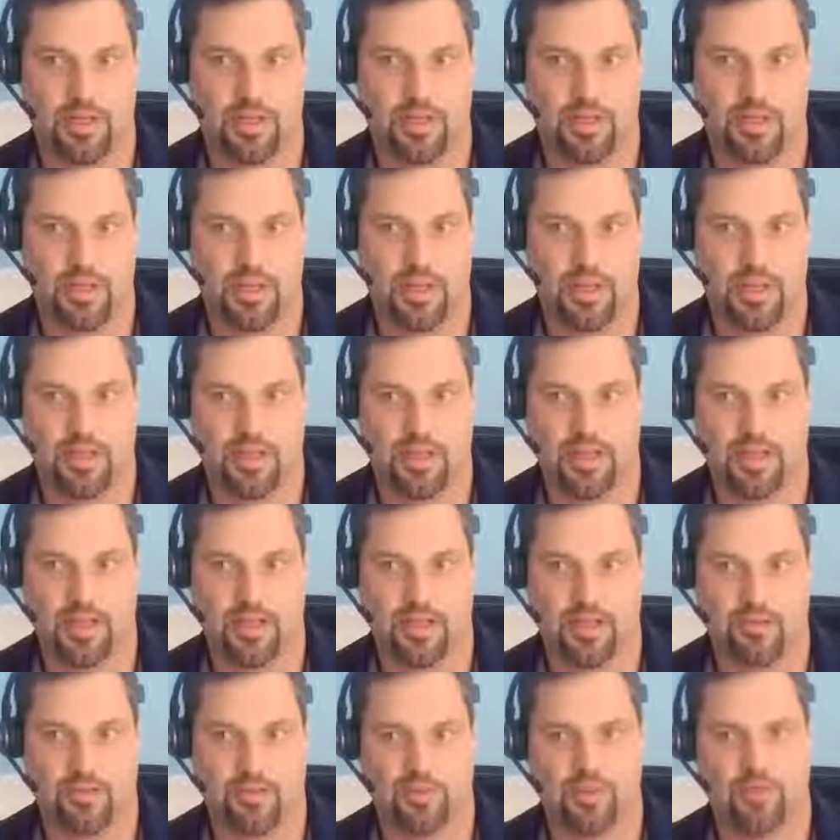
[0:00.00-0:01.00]
And
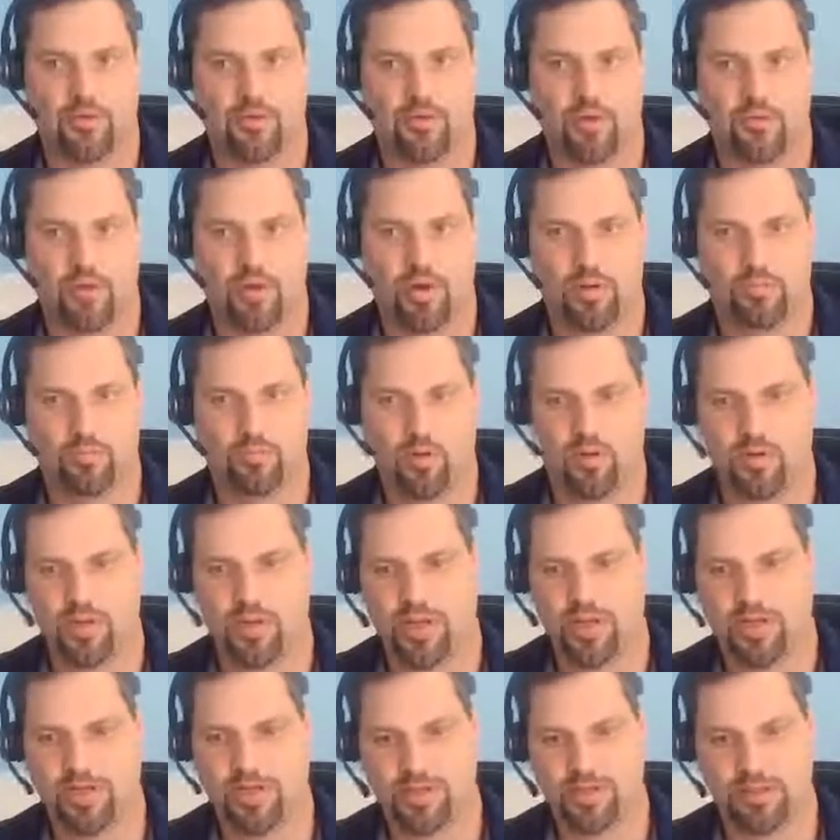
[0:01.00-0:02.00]
then I'm gonna throw one more
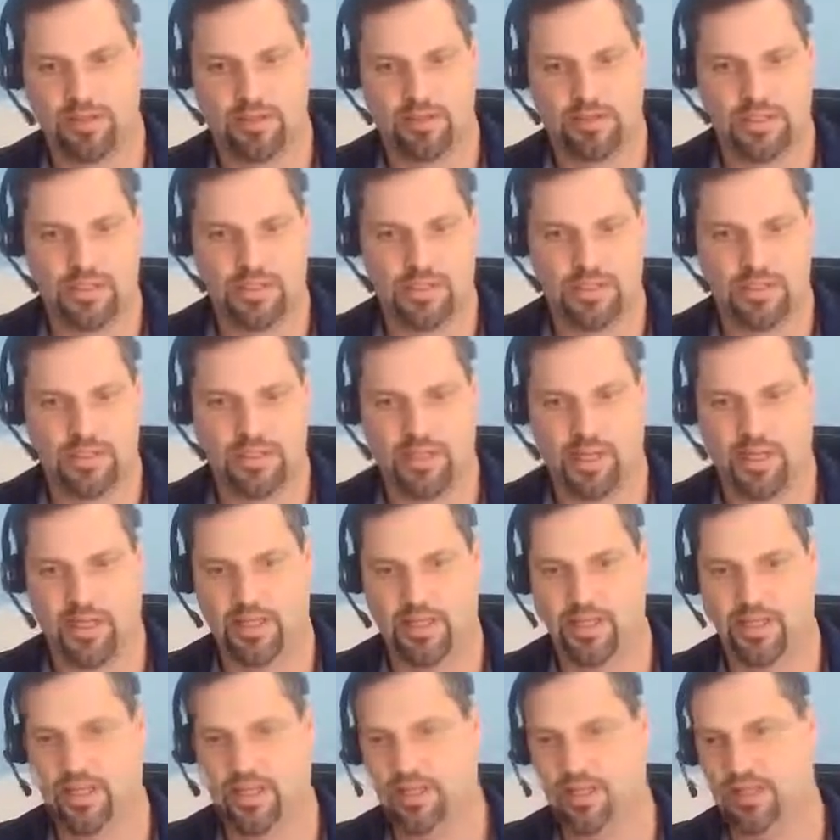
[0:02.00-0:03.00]
in. Let's
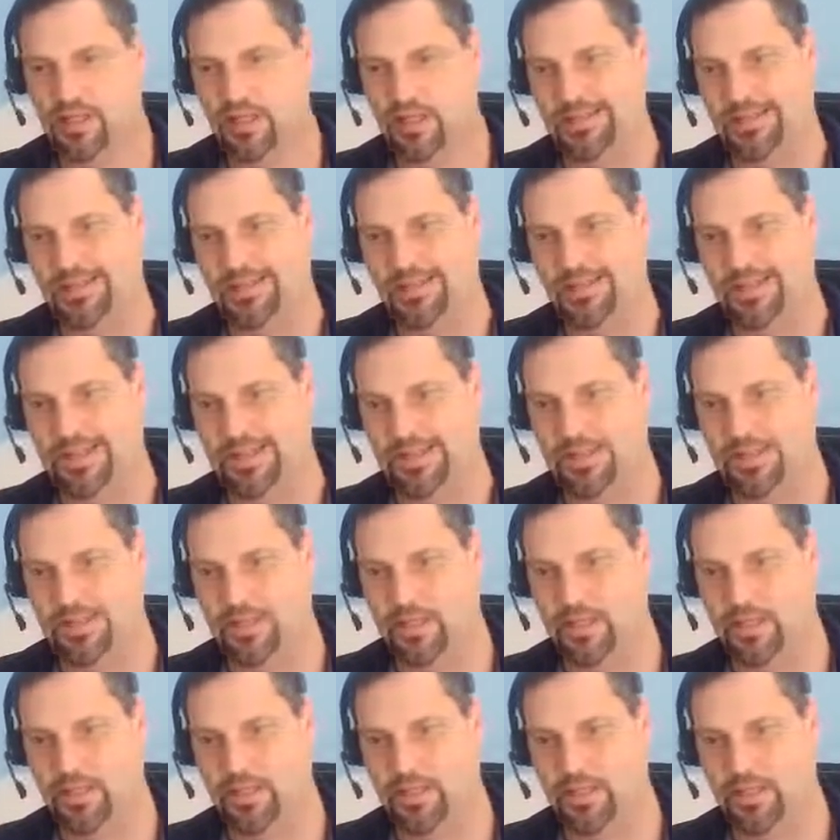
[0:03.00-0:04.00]
say the
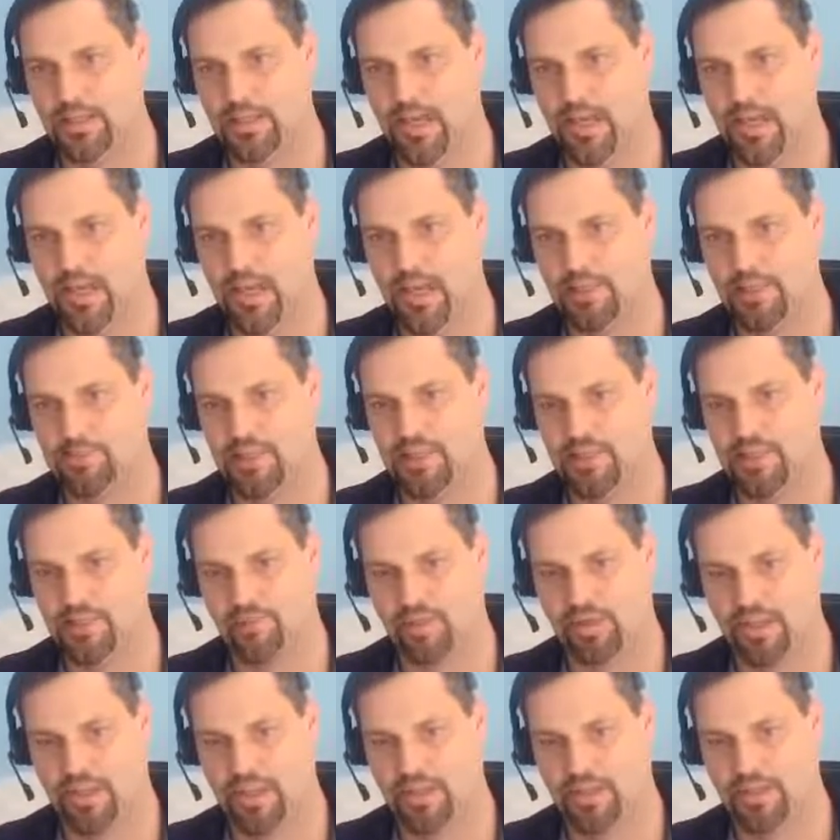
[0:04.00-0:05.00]
Lincoln Opti
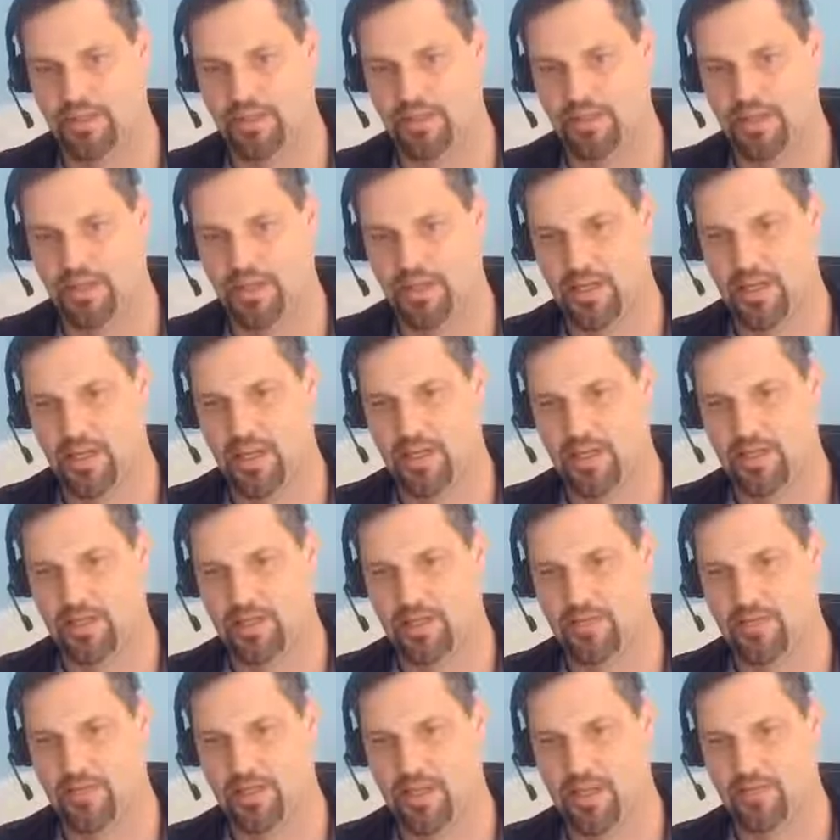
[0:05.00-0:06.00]
Blend.
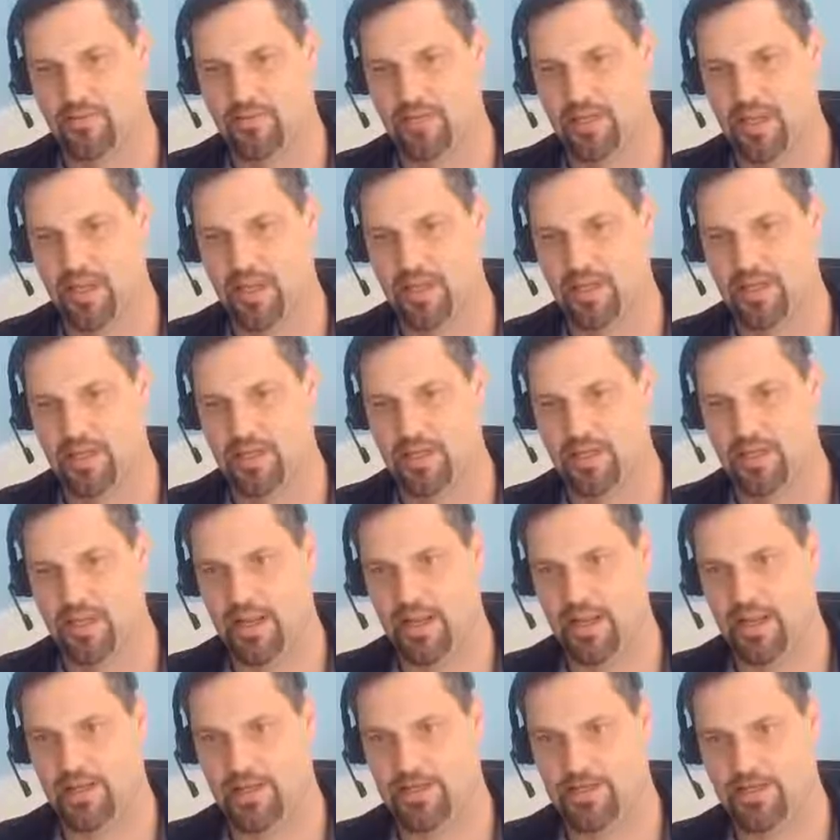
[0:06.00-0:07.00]
They've got an
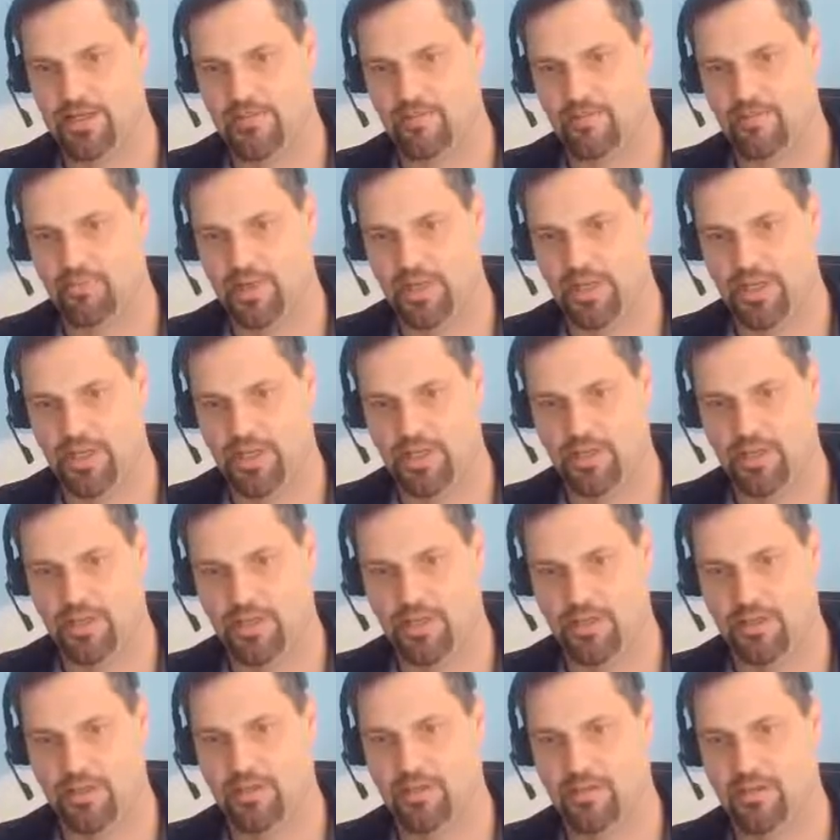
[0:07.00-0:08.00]

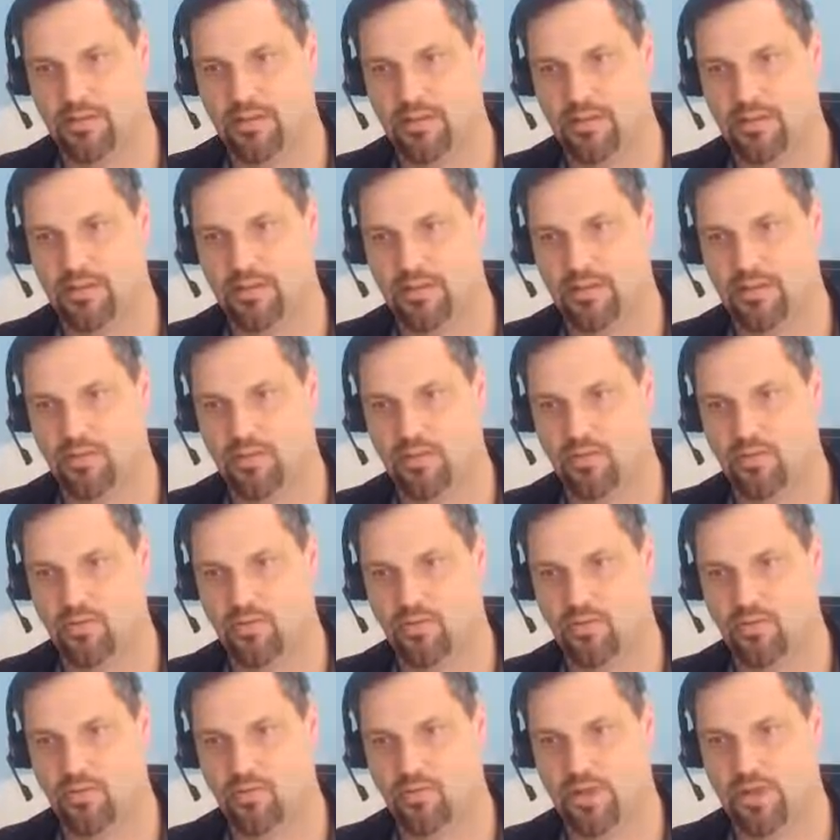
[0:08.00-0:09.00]
S&P
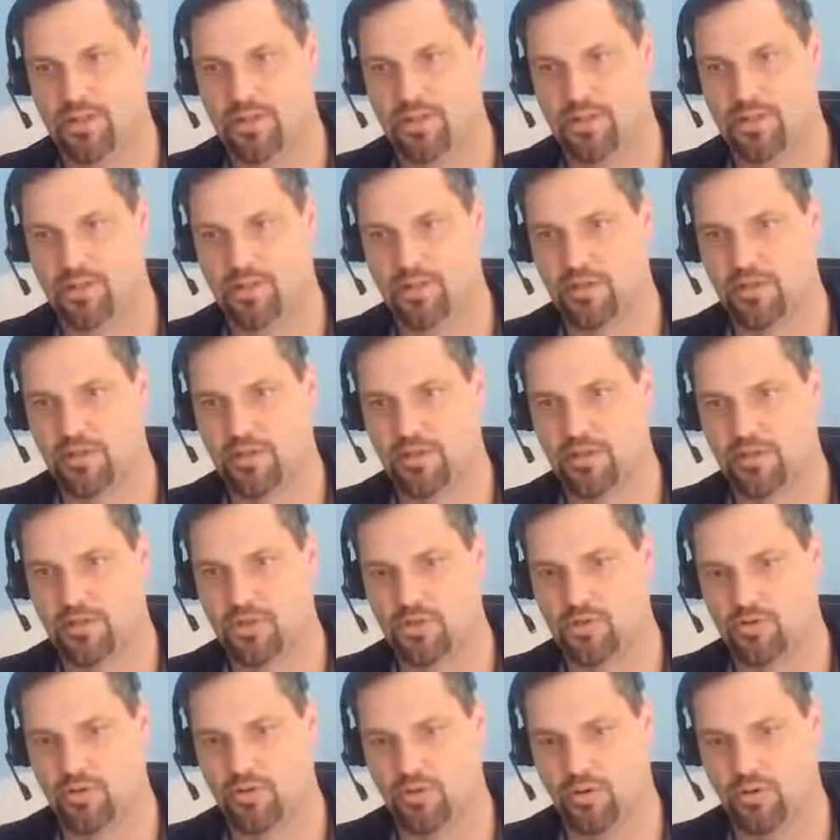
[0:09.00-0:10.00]
risk
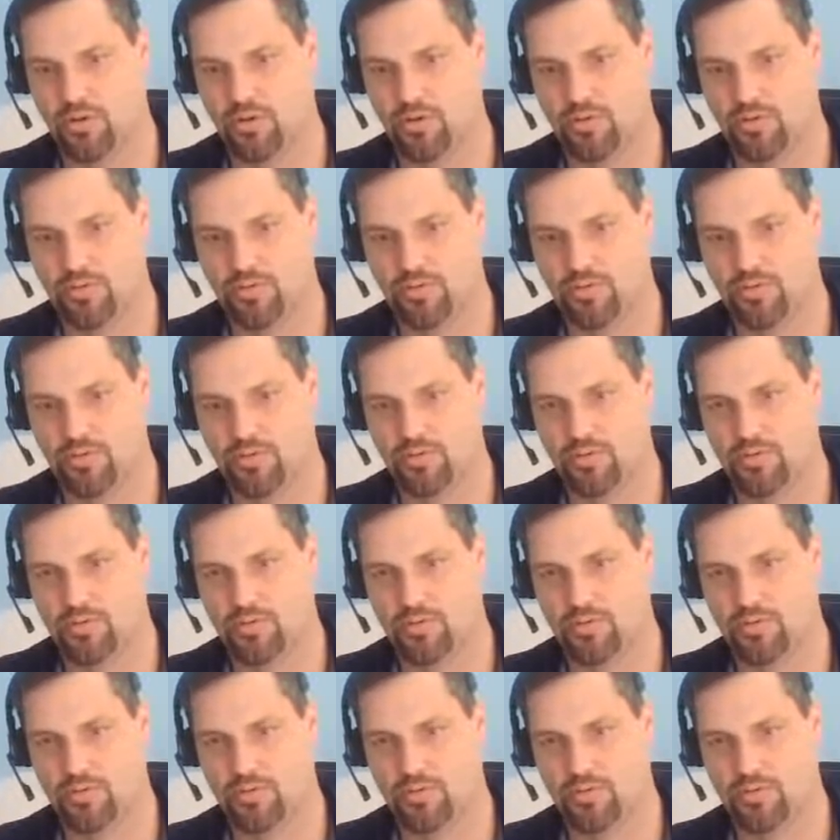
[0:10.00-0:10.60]
control,